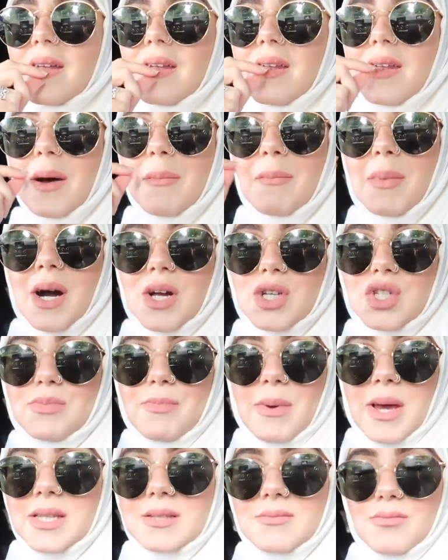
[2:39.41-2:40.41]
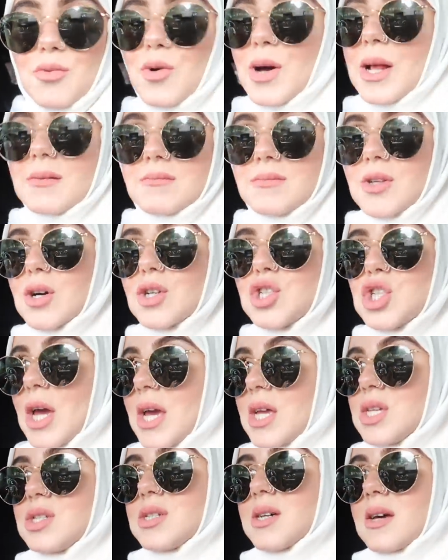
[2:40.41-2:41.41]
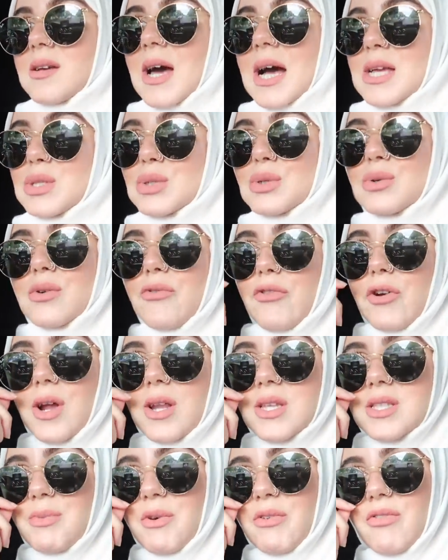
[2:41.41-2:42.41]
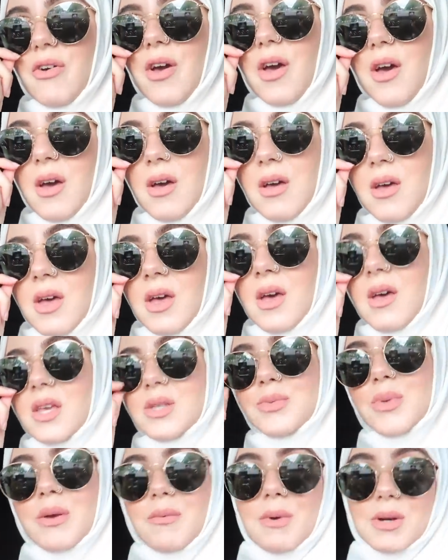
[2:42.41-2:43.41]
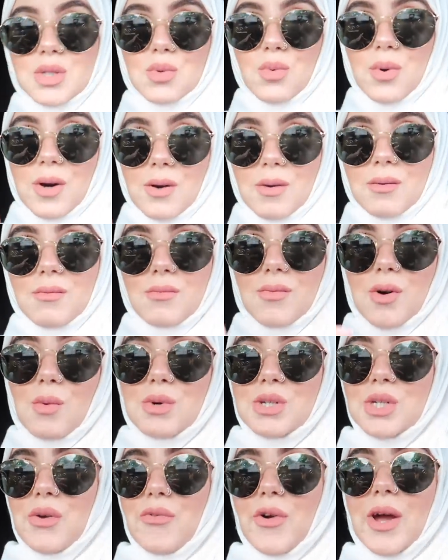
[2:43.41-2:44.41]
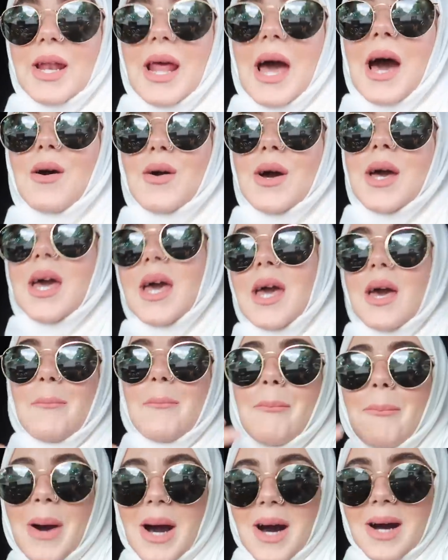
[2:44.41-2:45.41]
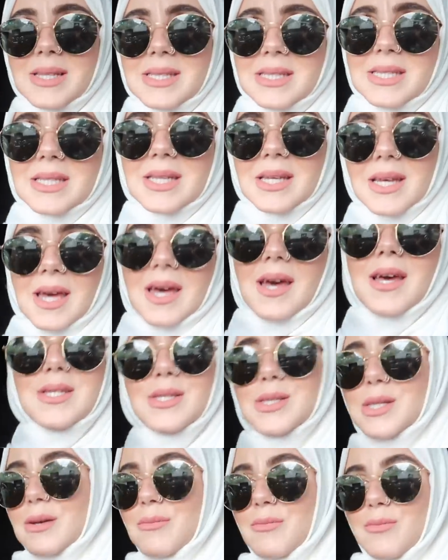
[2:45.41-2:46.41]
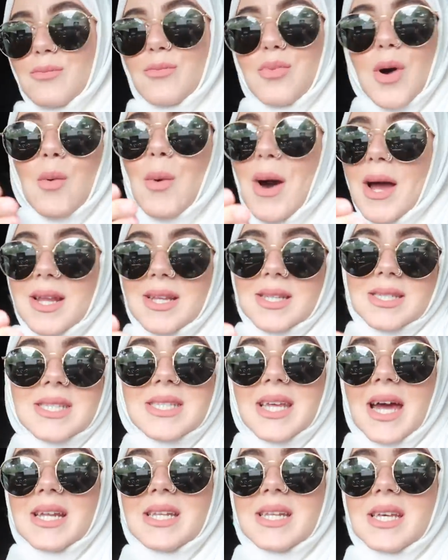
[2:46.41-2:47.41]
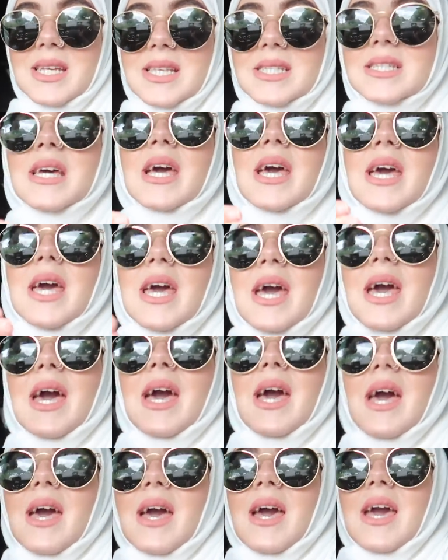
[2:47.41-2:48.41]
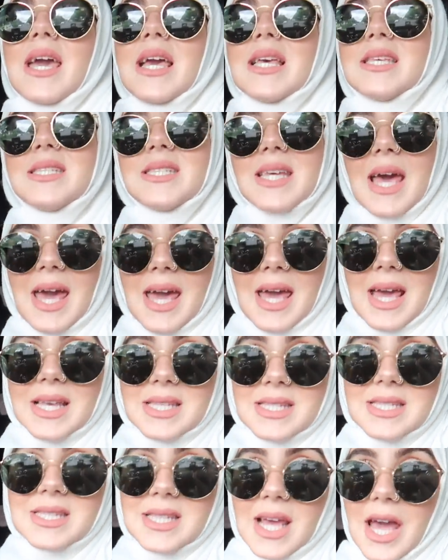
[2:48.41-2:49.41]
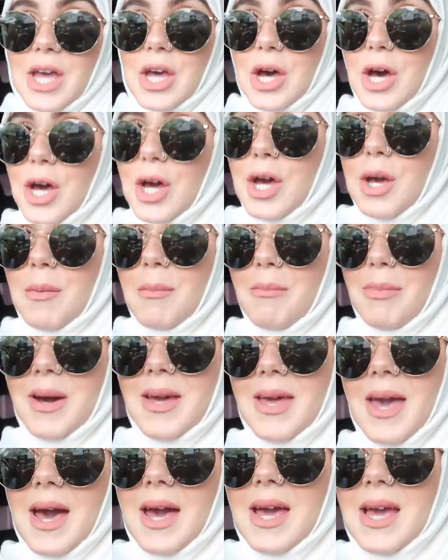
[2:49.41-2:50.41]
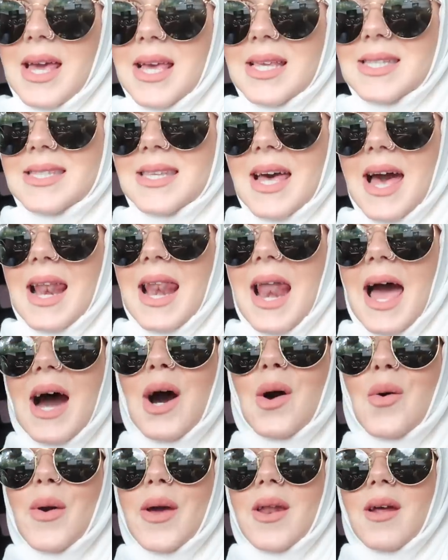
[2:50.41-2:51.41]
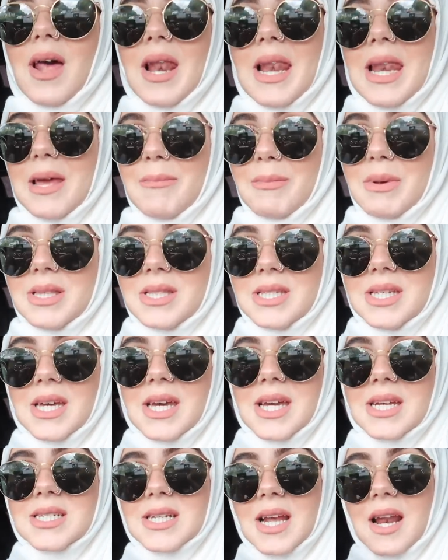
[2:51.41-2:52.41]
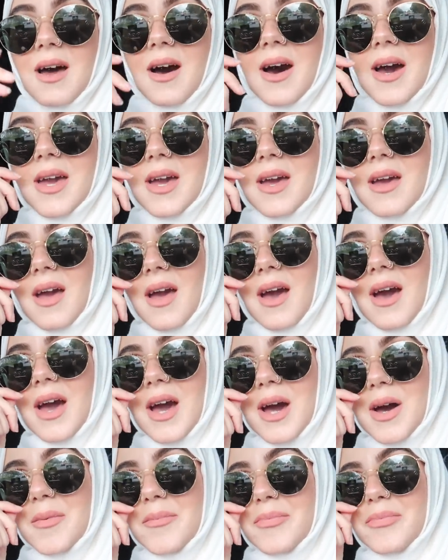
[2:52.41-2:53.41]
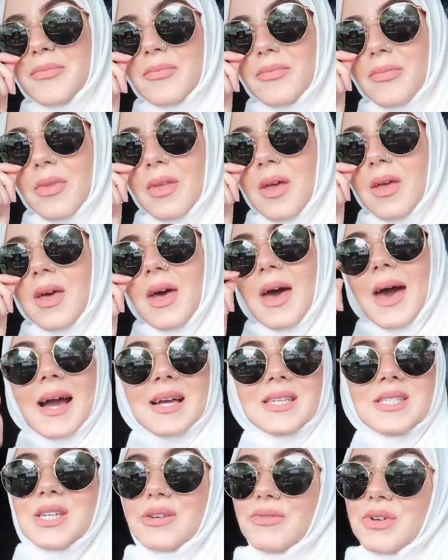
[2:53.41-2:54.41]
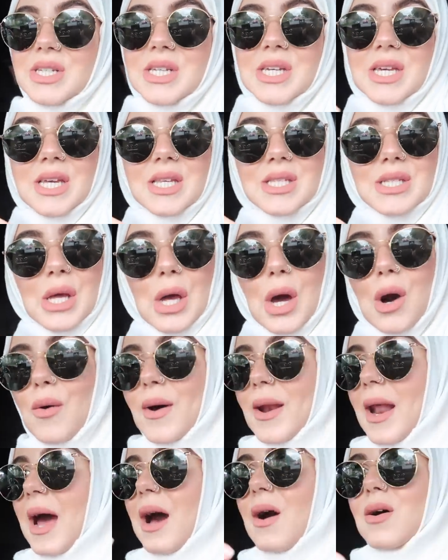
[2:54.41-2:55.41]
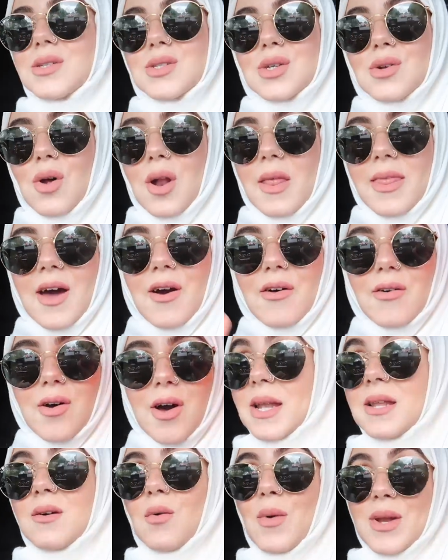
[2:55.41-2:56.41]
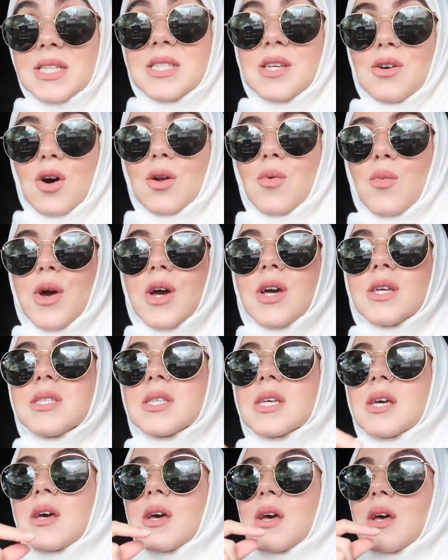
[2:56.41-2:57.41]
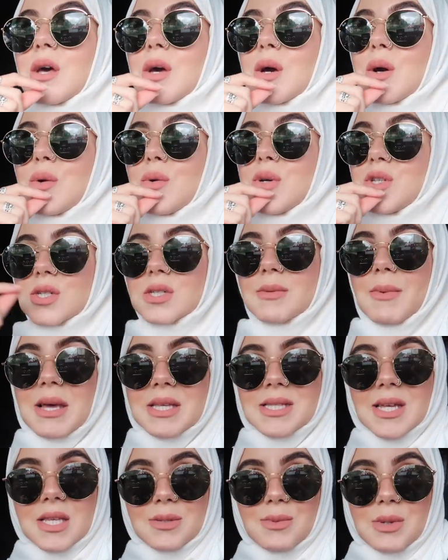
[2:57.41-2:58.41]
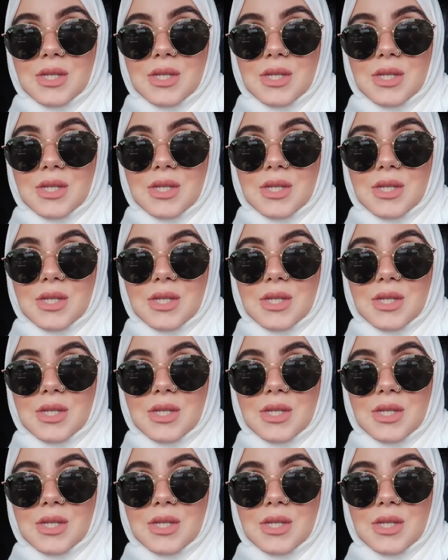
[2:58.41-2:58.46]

Not much. Ba what, well no change at all really, to be fair. It's pretty much what what we're doing right now. But it's well, what I didn't understand is he says stay home, but yeah, he's allowing unlimited like um activities and going out and all of that Wednesday onwards, which doesn't make sense.